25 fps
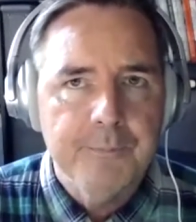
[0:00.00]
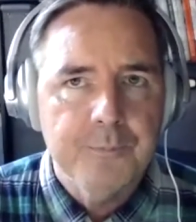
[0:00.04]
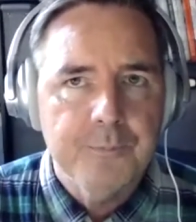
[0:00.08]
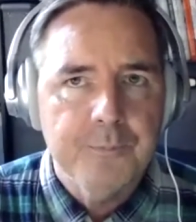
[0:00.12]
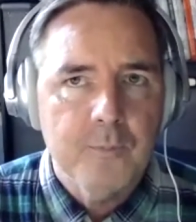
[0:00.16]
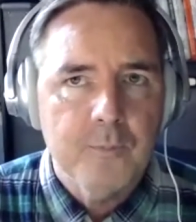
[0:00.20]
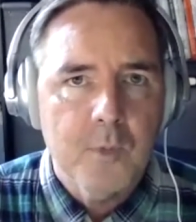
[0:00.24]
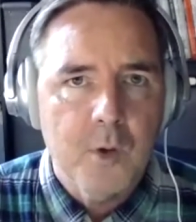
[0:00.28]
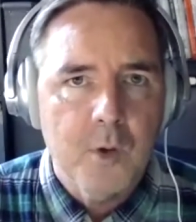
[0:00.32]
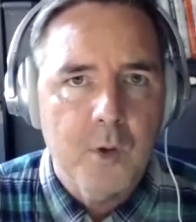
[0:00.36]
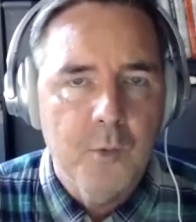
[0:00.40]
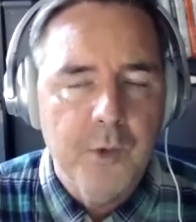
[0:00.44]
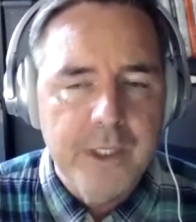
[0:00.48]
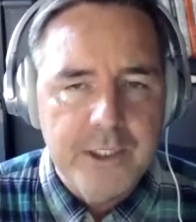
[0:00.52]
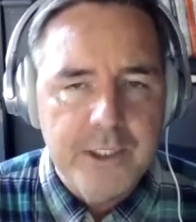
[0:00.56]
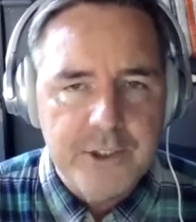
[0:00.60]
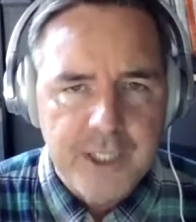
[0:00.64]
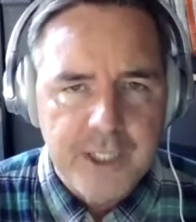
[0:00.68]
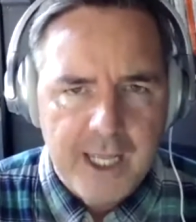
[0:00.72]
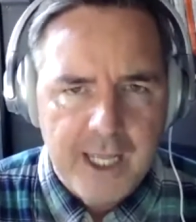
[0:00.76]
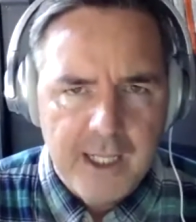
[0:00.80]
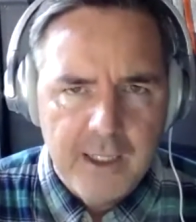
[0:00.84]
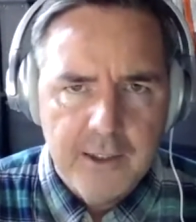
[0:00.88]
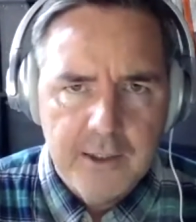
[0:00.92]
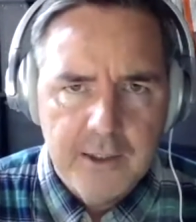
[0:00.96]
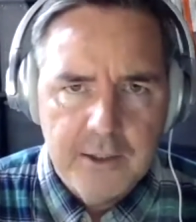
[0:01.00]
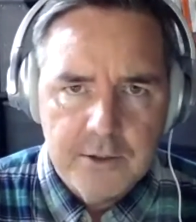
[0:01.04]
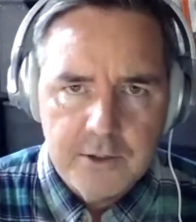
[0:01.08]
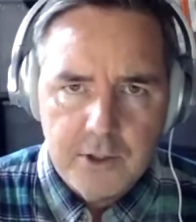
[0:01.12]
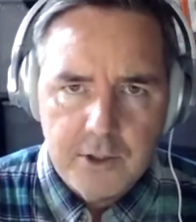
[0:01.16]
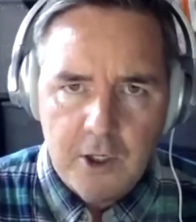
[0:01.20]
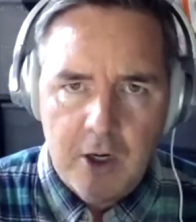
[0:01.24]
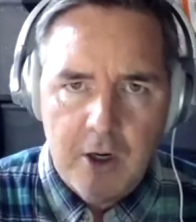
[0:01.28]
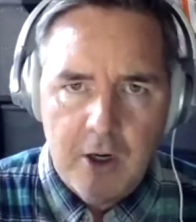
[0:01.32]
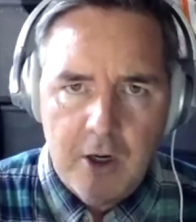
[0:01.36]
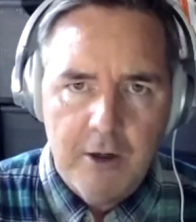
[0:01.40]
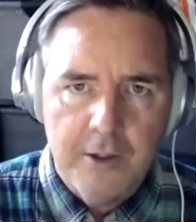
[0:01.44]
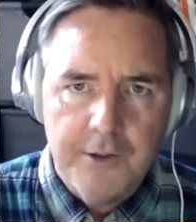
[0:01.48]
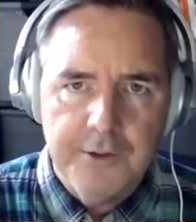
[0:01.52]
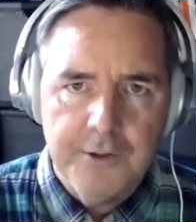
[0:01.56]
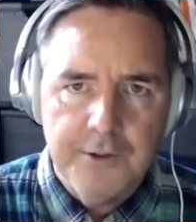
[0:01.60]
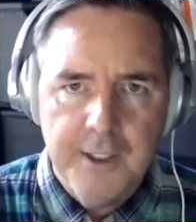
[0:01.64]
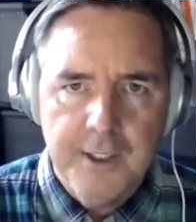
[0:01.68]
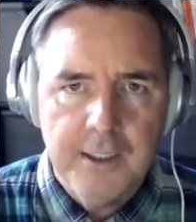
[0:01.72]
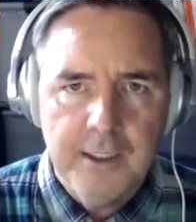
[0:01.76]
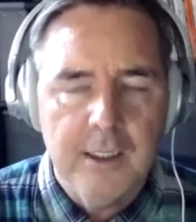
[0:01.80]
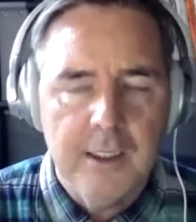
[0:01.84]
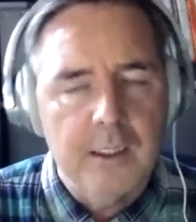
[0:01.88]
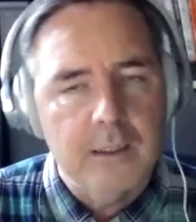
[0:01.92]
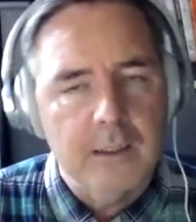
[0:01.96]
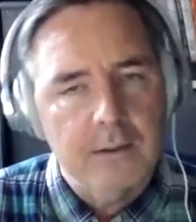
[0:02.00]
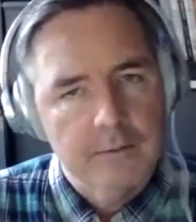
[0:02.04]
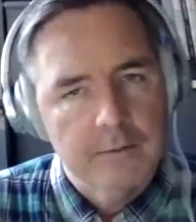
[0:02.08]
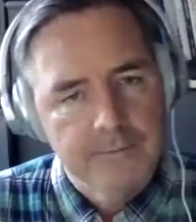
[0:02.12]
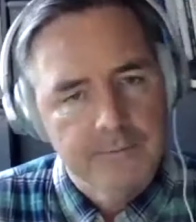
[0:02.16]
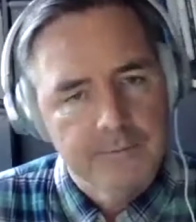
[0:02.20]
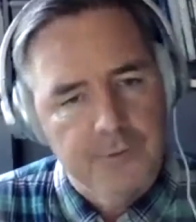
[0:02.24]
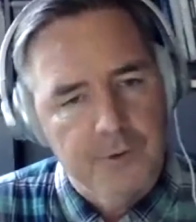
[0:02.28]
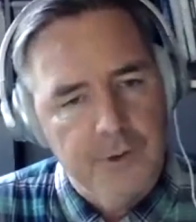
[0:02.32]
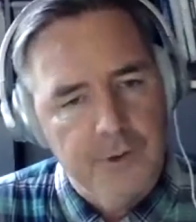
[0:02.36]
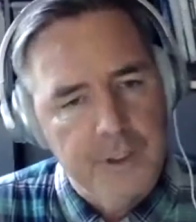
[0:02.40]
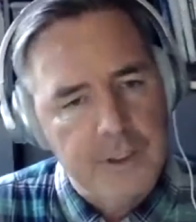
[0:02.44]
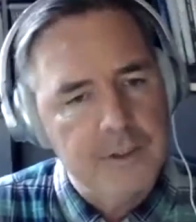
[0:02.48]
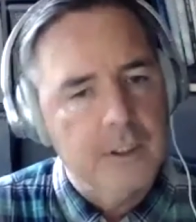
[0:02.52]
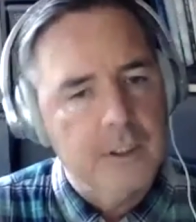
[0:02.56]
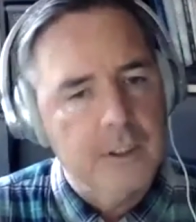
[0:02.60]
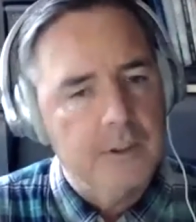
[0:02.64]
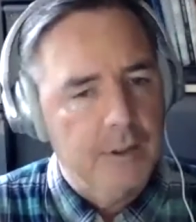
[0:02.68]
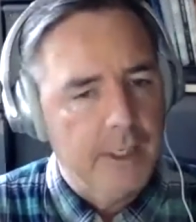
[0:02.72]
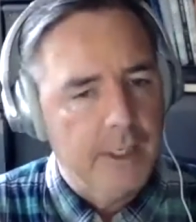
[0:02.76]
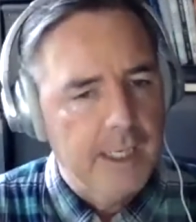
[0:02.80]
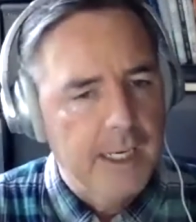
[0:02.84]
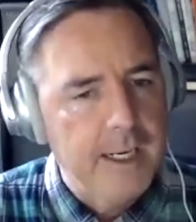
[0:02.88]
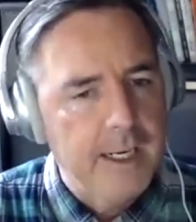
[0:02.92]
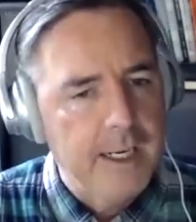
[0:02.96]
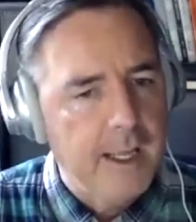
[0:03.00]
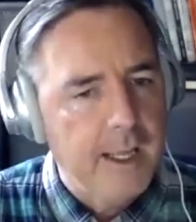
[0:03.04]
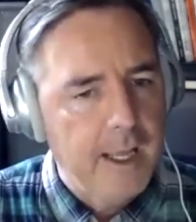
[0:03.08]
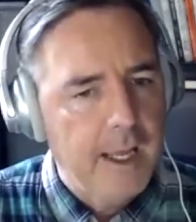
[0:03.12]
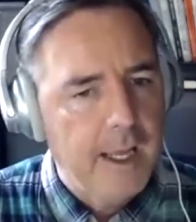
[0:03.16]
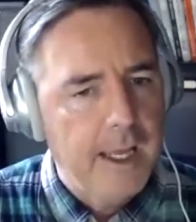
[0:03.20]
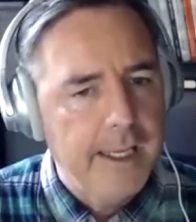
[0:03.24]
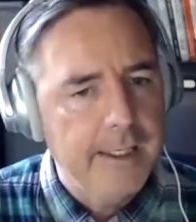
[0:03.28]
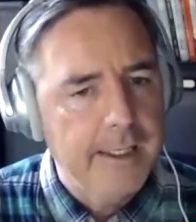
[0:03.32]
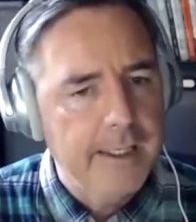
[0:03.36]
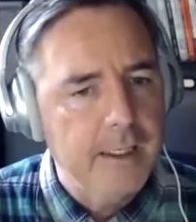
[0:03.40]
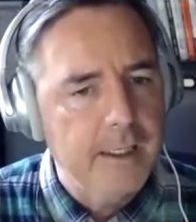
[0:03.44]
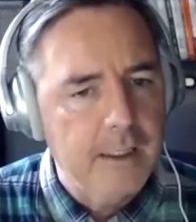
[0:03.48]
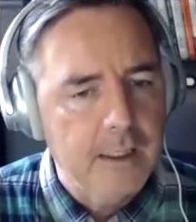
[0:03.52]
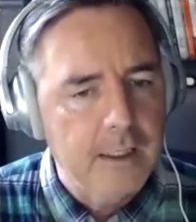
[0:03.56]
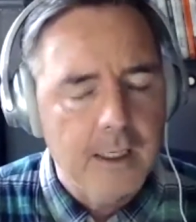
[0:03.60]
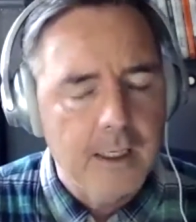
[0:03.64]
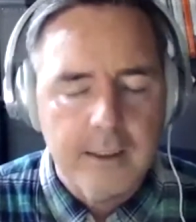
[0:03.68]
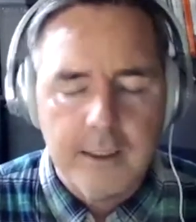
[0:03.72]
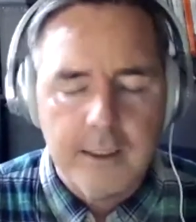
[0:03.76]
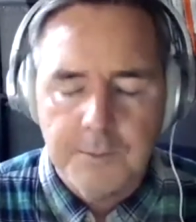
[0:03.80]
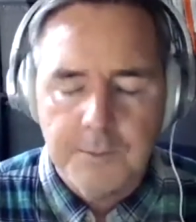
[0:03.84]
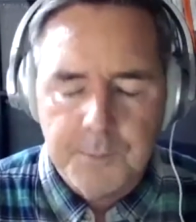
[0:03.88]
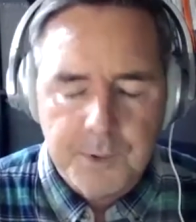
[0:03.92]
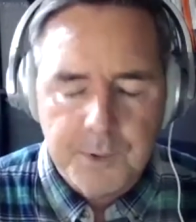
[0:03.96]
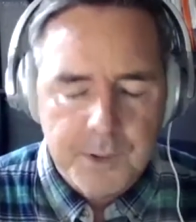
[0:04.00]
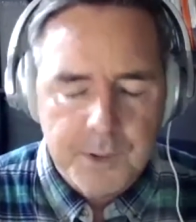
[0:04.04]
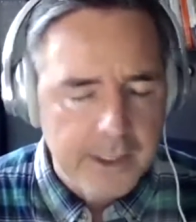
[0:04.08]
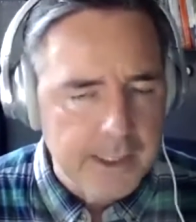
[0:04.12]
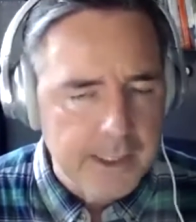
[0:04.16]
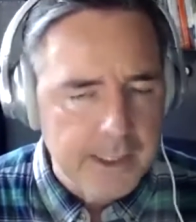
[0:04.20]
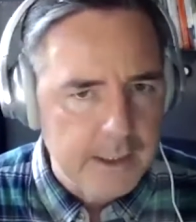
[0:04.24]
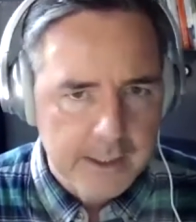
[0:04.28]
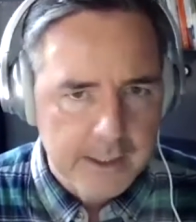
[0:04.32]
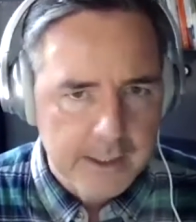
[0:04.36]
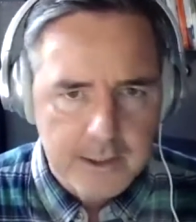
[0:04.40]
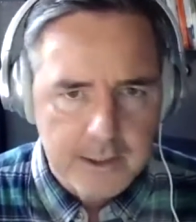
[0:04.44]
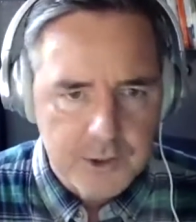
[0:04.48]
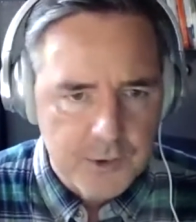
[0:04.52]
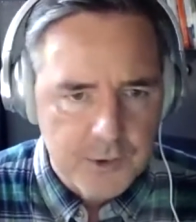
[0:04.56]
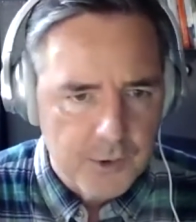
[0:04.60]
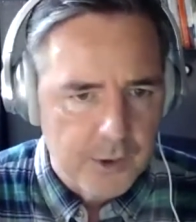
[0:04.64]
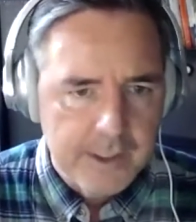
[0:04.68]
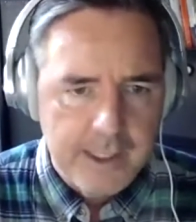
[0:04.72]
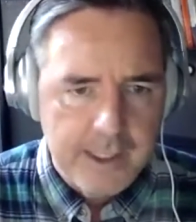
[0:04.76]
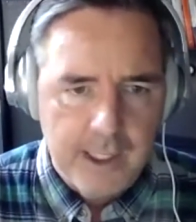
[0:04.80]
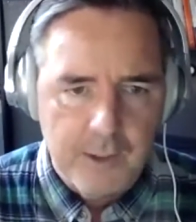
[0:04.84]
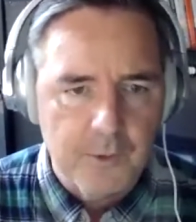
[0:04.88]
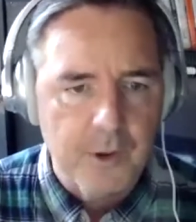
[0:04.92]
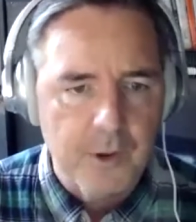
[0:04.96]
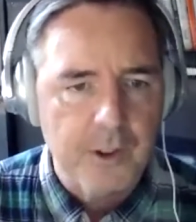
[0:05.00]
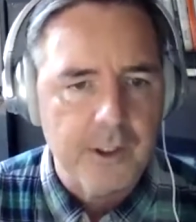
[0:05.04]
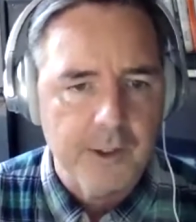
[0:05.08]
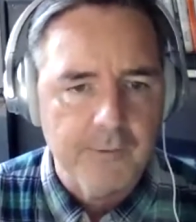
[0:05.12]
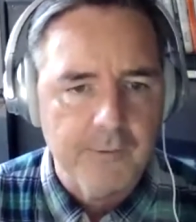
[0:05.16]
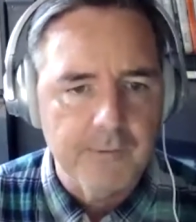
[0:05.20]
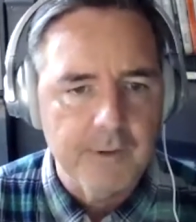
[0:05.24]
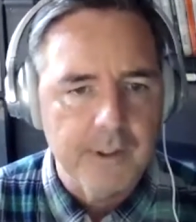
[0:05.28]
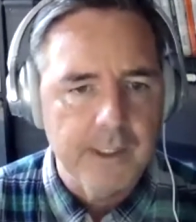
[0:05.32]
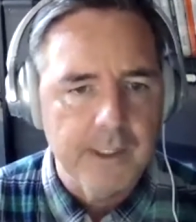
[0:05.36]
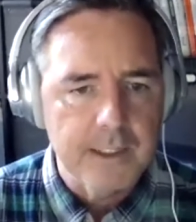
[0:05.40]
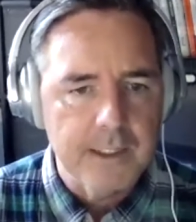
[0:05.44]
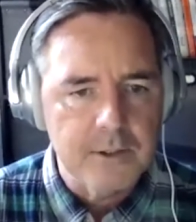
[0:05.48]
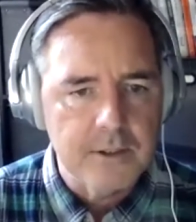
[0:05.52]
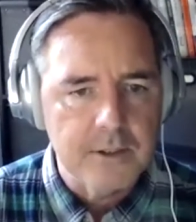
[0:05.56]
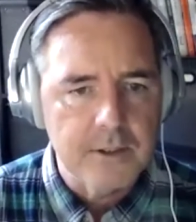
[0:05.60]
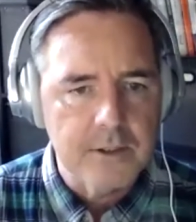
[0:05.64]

we challenge our thinking for each other. And I completely enjoy that working relationship.